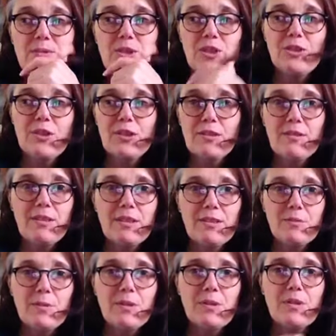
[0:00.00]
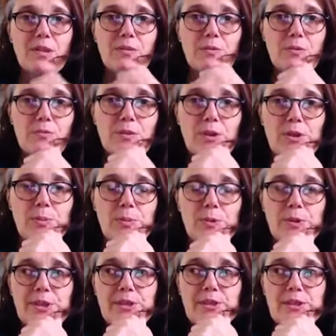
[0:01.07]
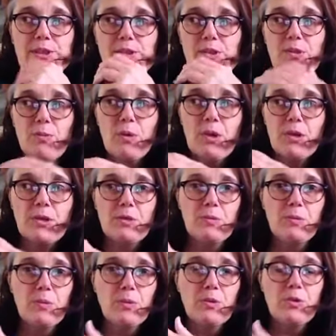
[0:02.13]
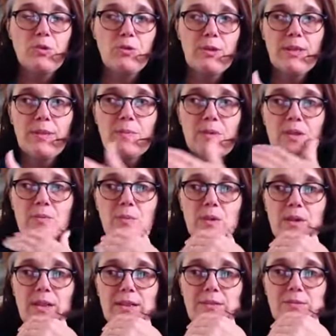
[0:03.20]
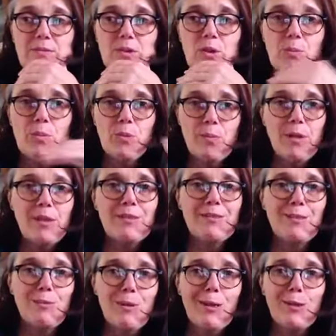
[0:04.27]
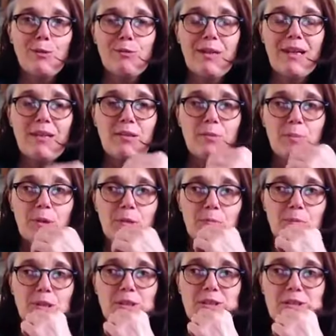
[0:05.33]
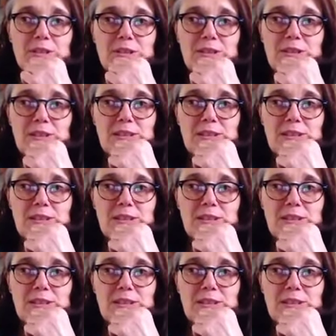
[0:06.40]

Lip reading: look at things with a different viewpoint and to work towards dreams without compromising where you're at the moment.